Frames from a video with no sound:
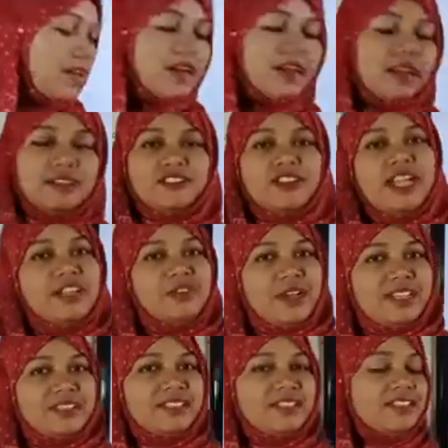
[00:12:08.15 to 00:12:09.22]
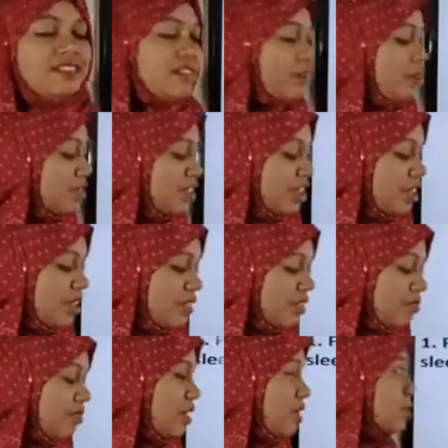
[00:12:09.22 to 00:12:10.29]
Try to answer the questions.
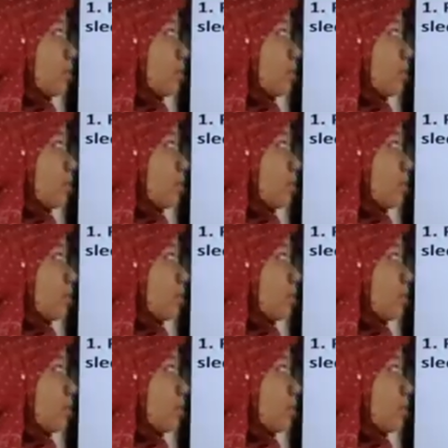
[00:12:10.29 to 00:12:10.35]
First